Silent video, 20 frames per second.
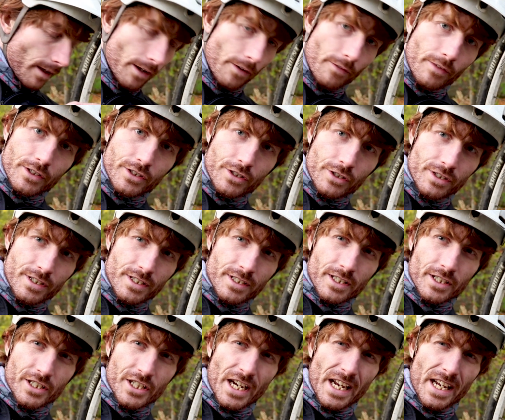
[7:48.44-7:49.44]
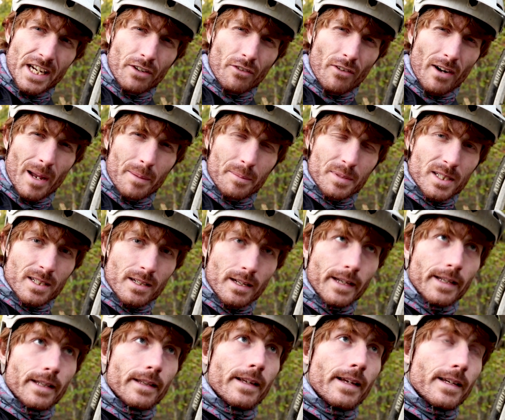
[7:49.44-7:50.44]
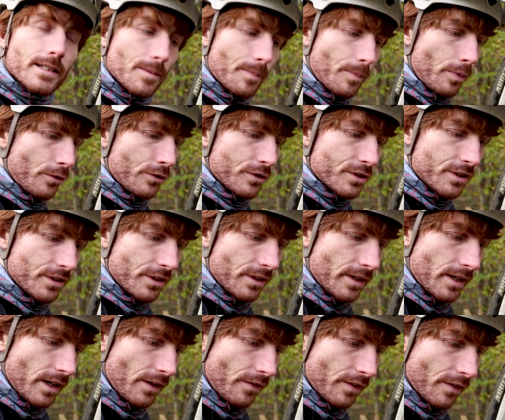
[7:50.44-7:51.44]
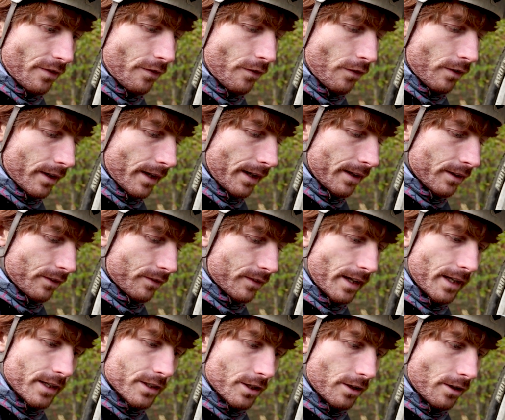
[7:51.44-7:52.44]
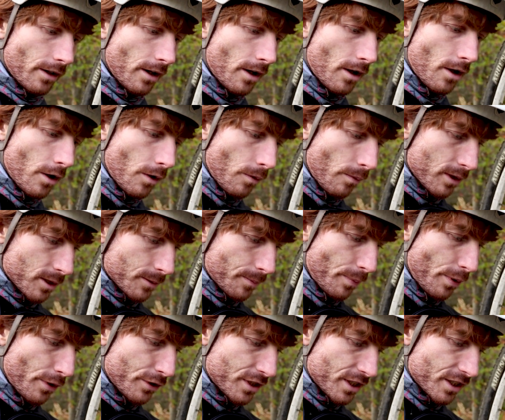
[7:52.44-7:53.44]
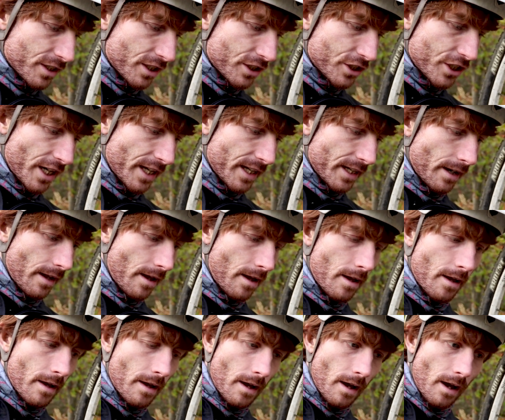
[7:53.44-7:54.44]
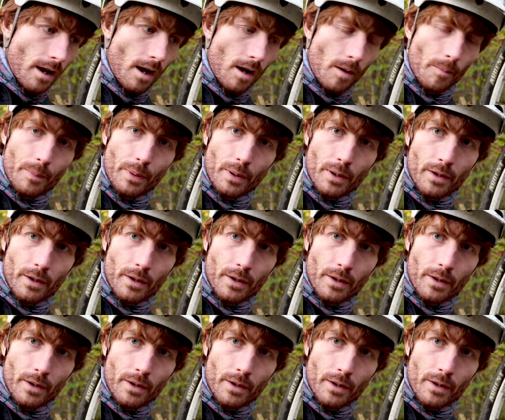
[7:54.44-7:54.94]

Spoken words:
It reduces the chain wrap slightly as opposed to the other kind of tensioner which pushes the chain up.